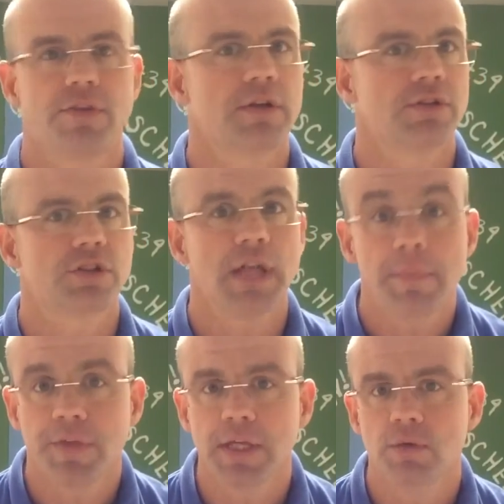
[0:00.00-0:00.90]
if there's
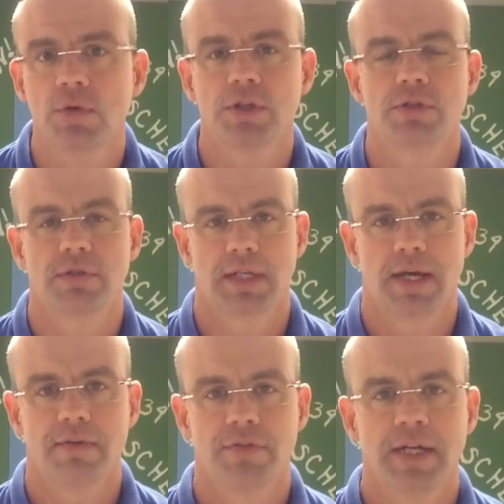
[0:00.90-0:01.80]
something you want to do in
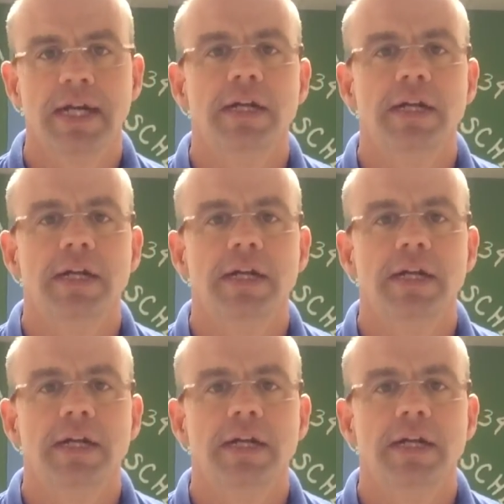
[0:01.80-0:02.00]
life,